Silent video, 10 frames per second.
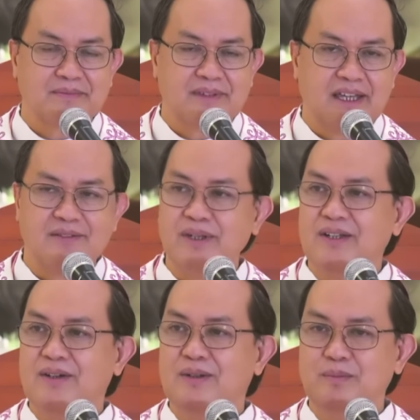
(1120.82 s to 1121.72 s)
And we
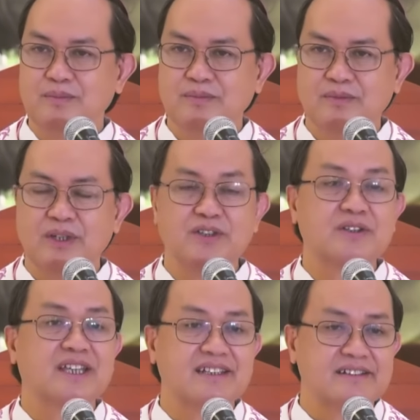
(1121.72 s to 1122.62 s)
hope we
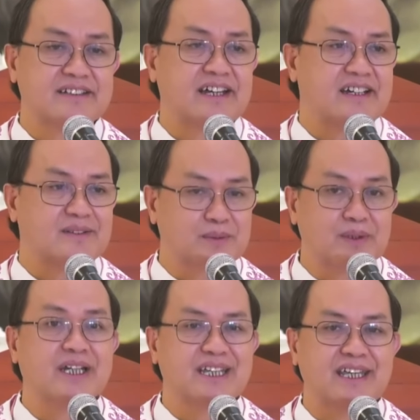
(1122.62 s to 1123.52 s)
don't get tired
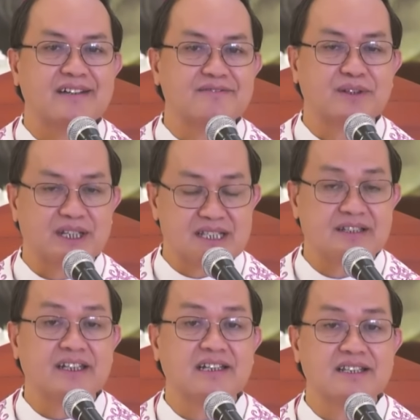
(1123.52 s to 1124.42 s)
working for its
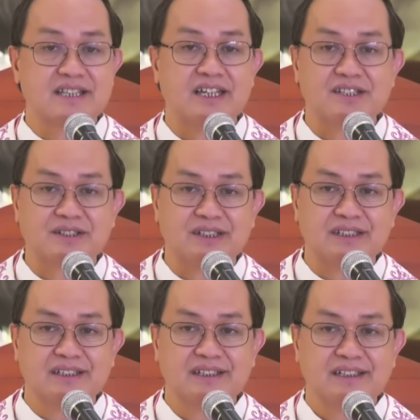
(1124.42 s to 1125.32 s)

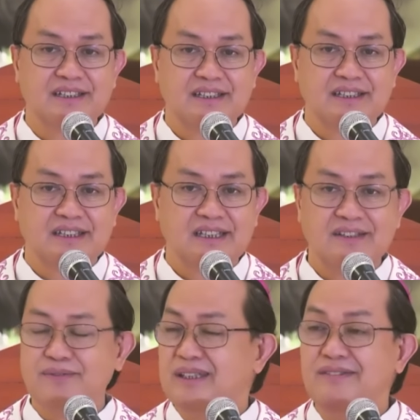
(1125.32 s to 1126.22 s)
realization,
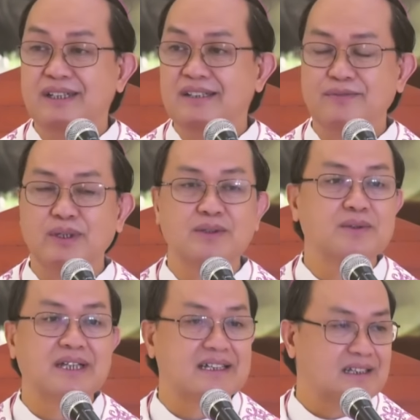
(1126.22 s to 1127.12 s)
even if we do
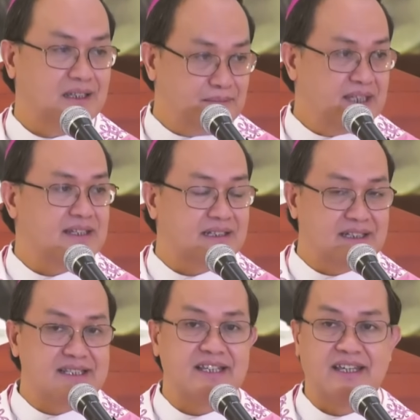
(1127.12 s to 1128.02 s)
not immediately
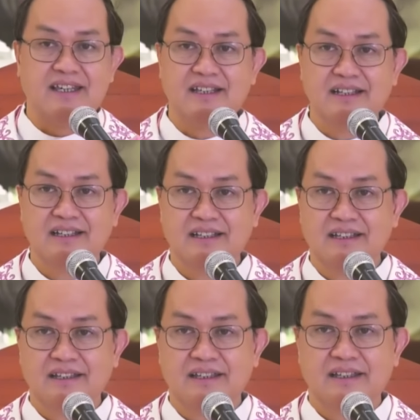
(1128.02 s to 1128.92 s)
see
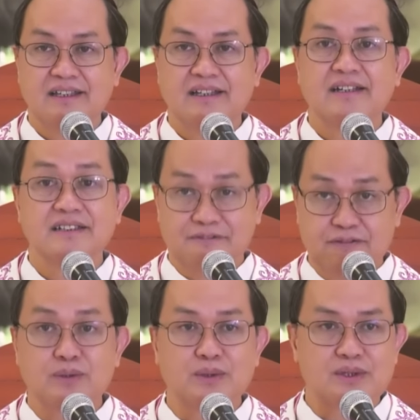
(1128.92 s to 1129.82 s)
the
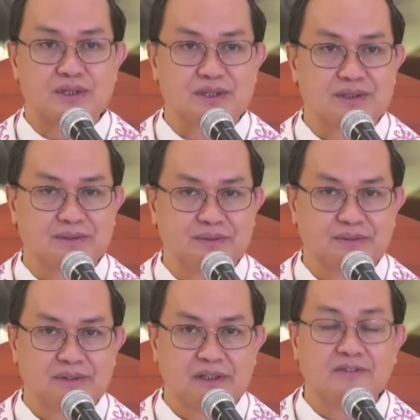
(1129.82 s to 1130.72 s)
fruits
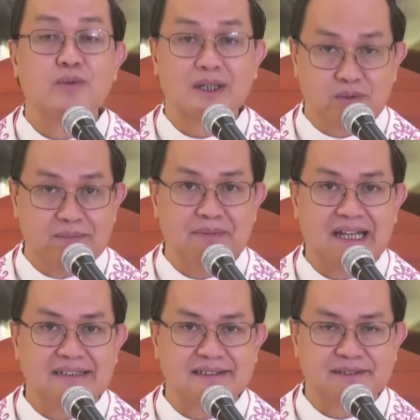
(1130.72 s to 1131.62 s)
of what we
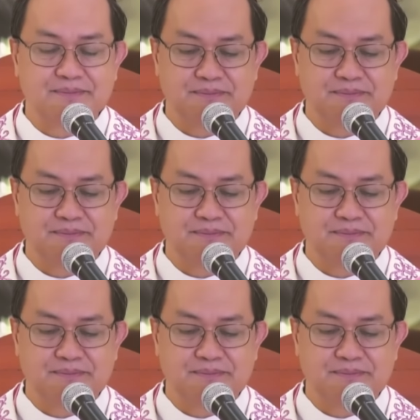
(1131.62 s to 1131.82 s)
plant.